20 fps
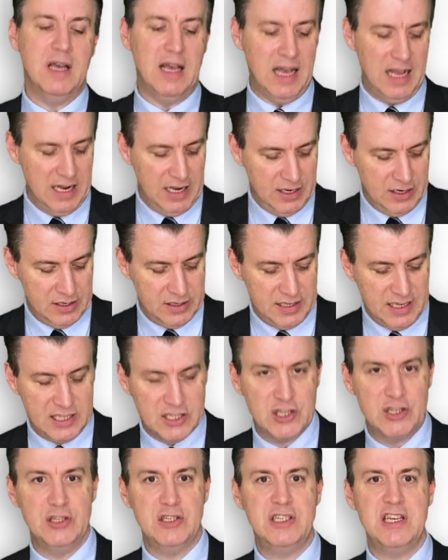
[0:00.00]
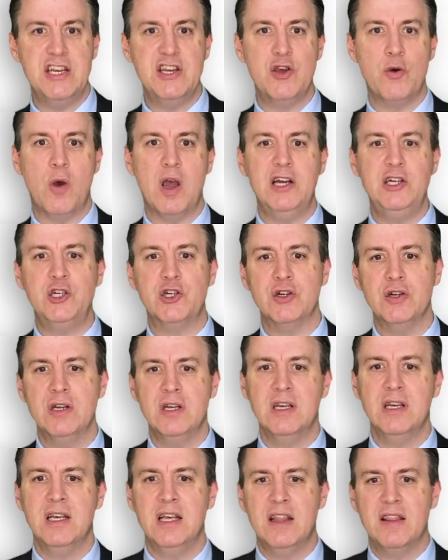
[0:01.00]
and discontinuation,